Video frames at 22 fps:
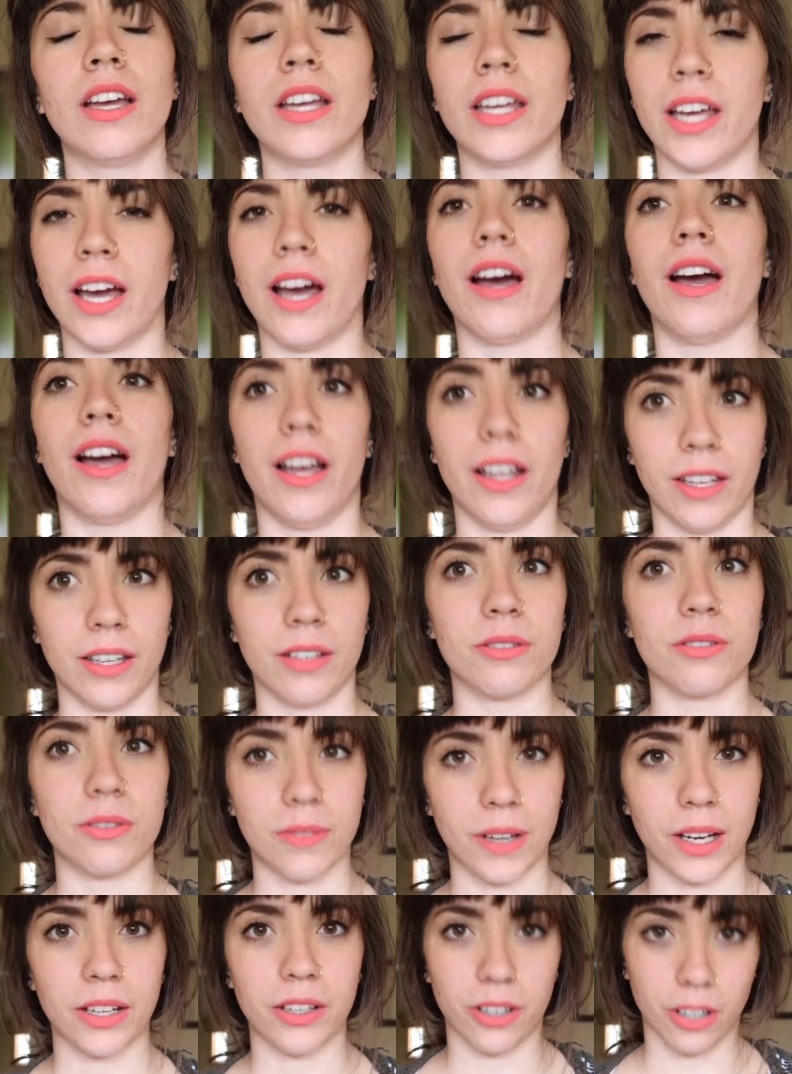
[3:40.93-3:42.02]
Yeah, I think it
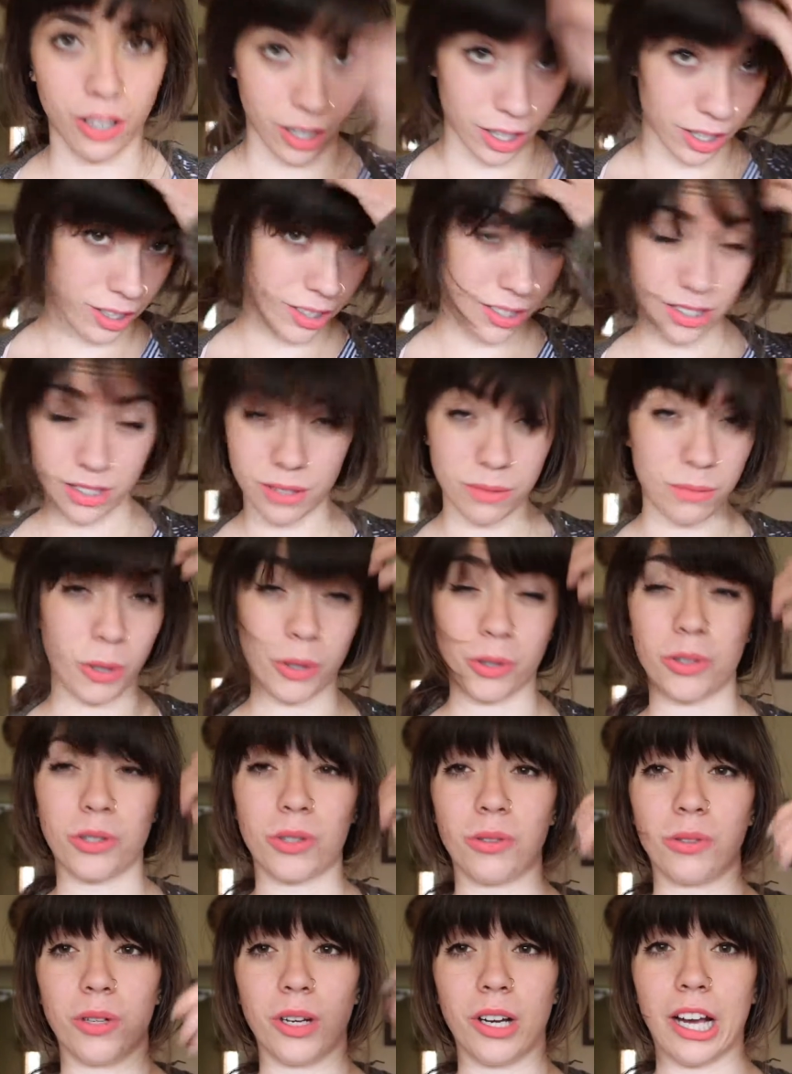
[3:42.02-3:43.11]
was Follow Your Heart's
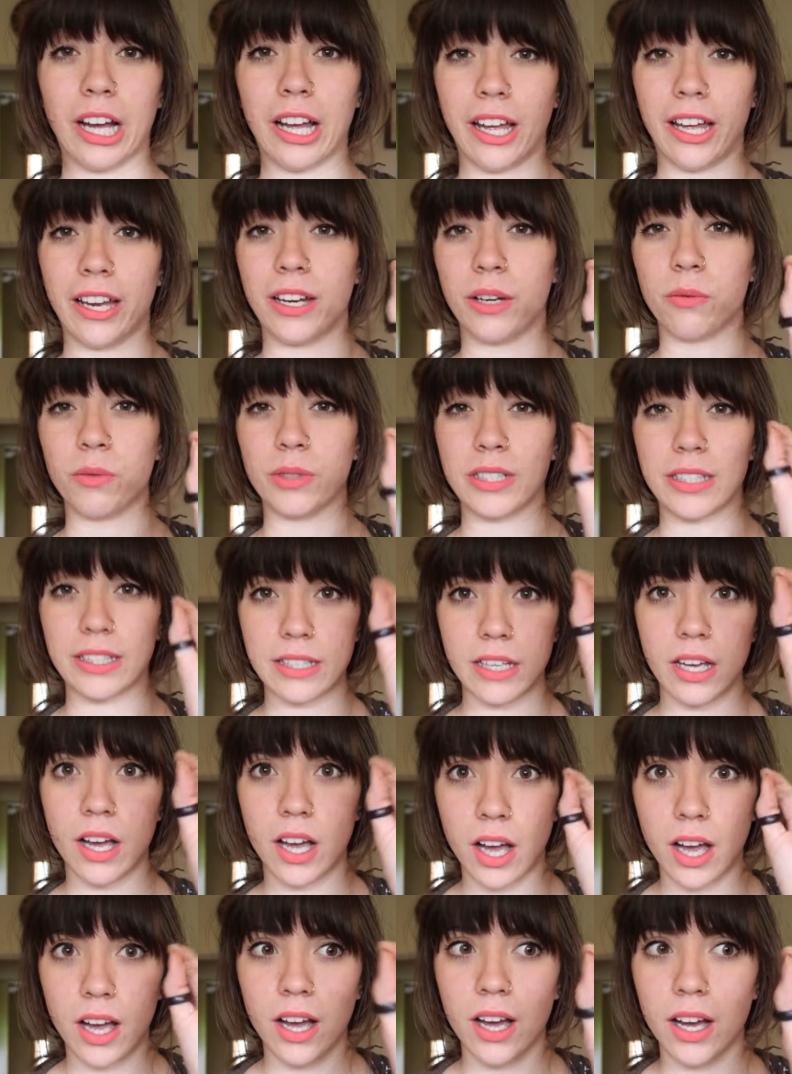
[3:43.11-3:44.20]
smoked Gouda, and it was
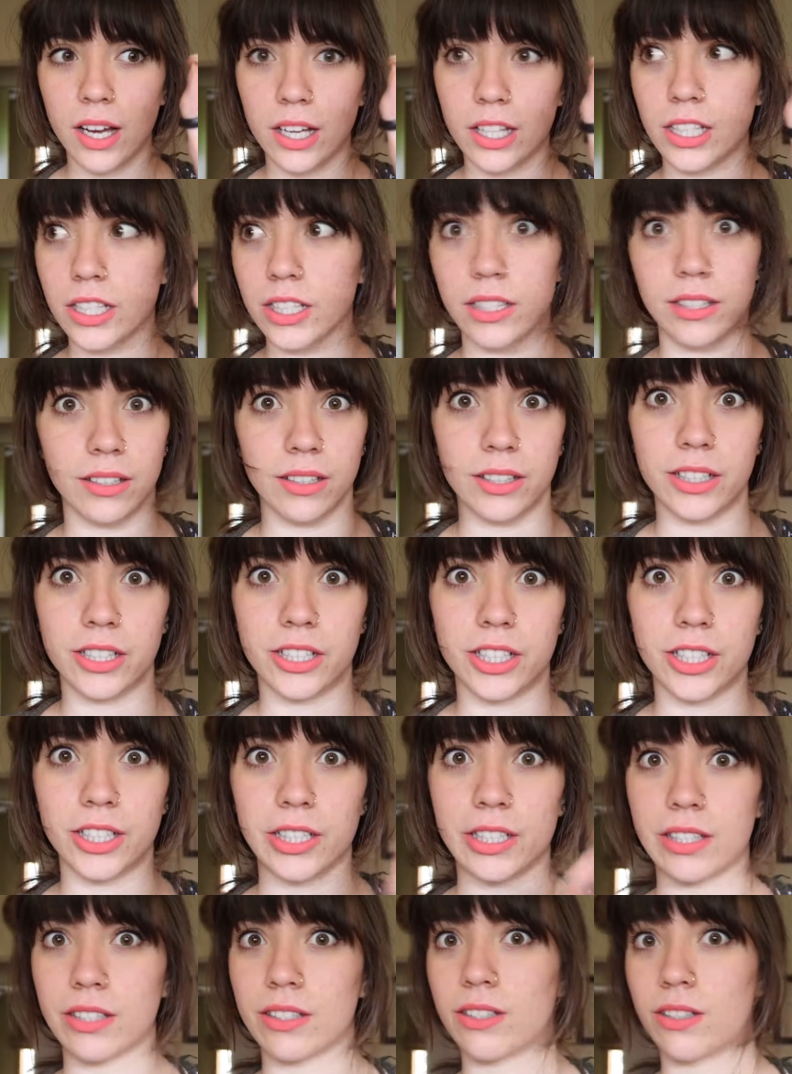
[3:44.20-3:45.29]
delicious.